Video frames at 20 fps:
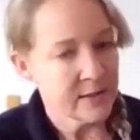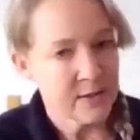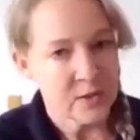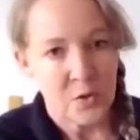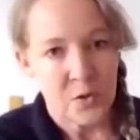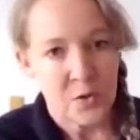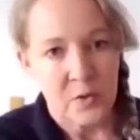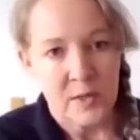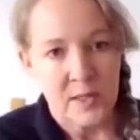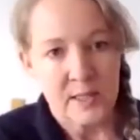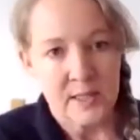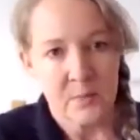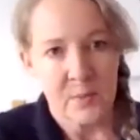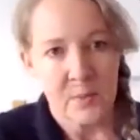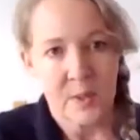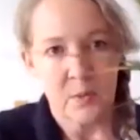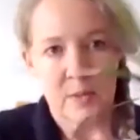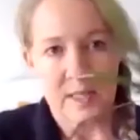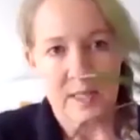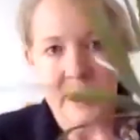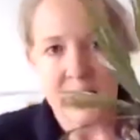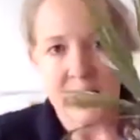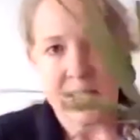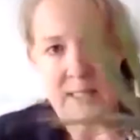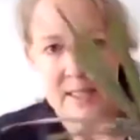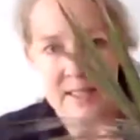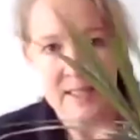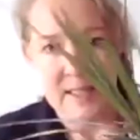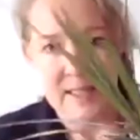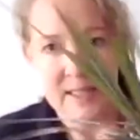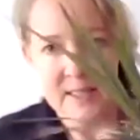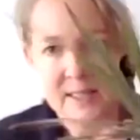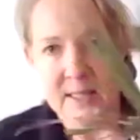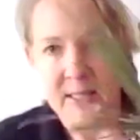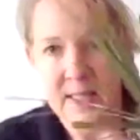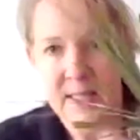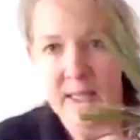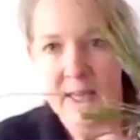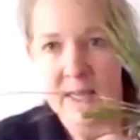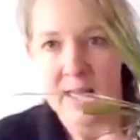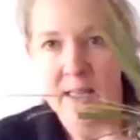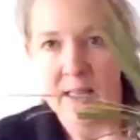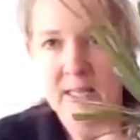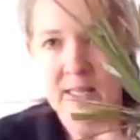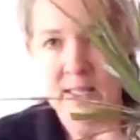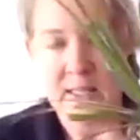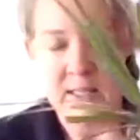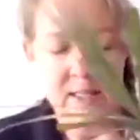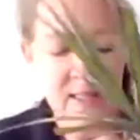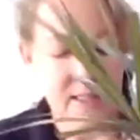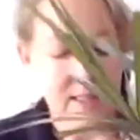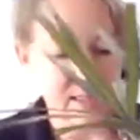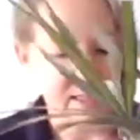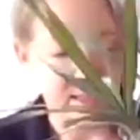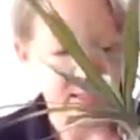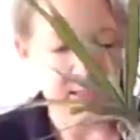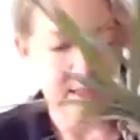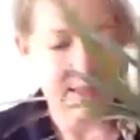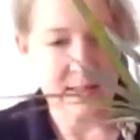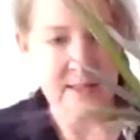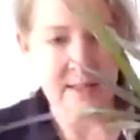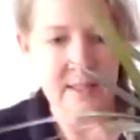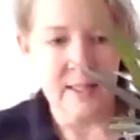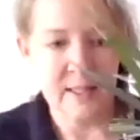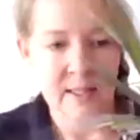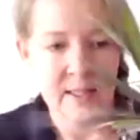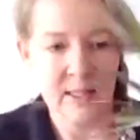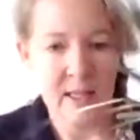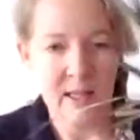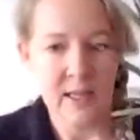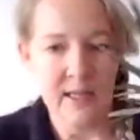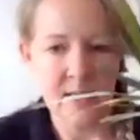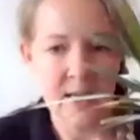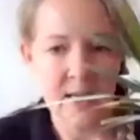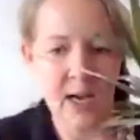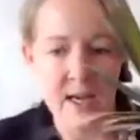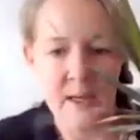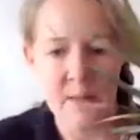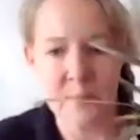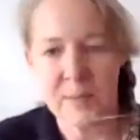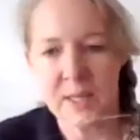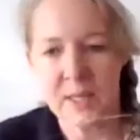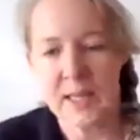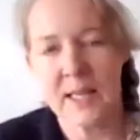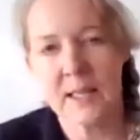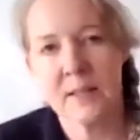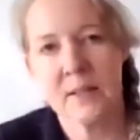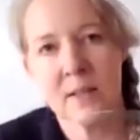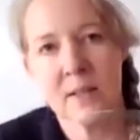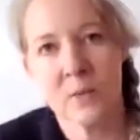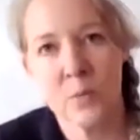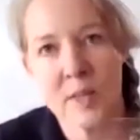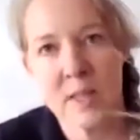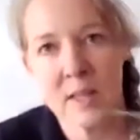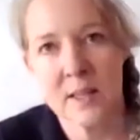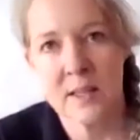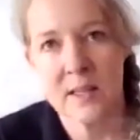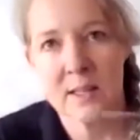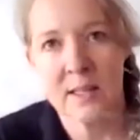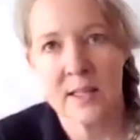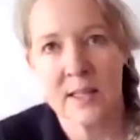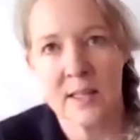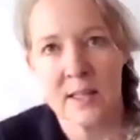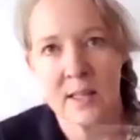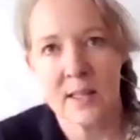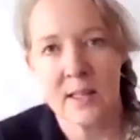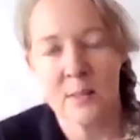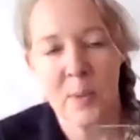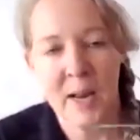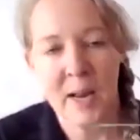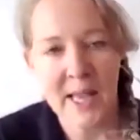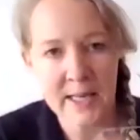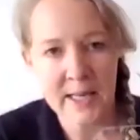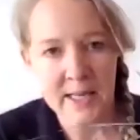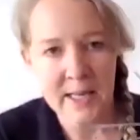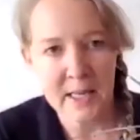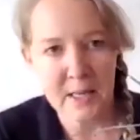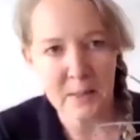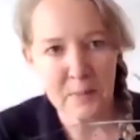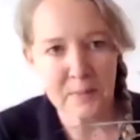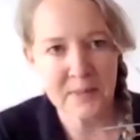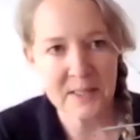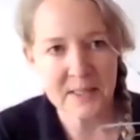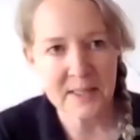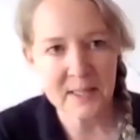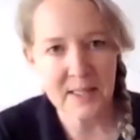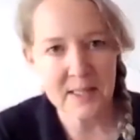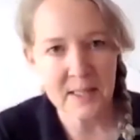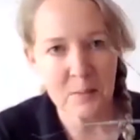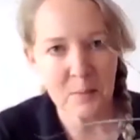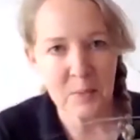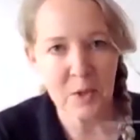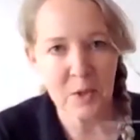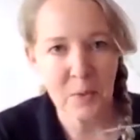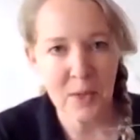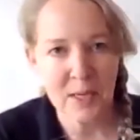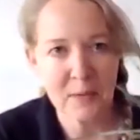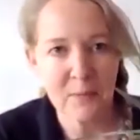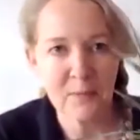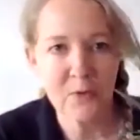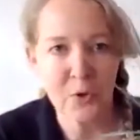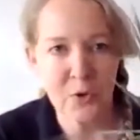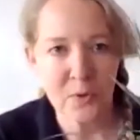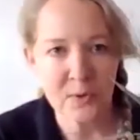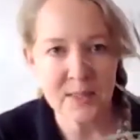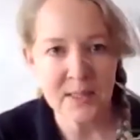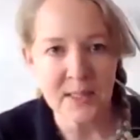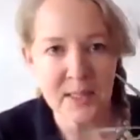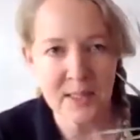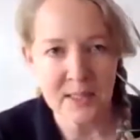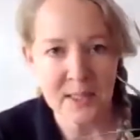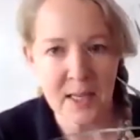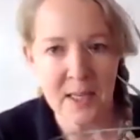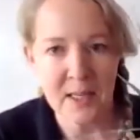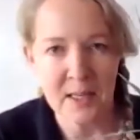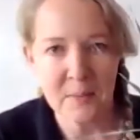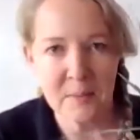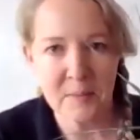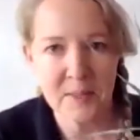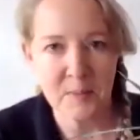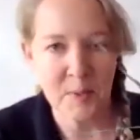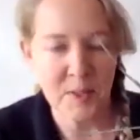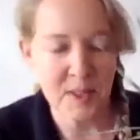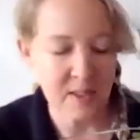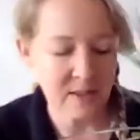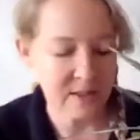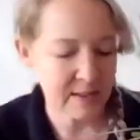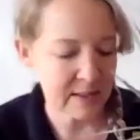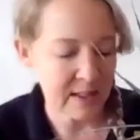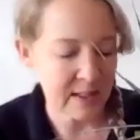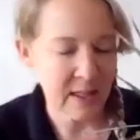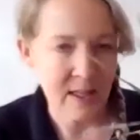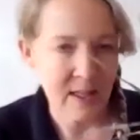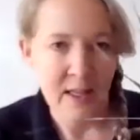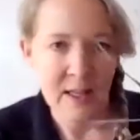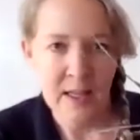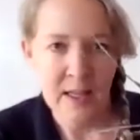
So this wee one here is, and with plant names, it can be quite confusing at times because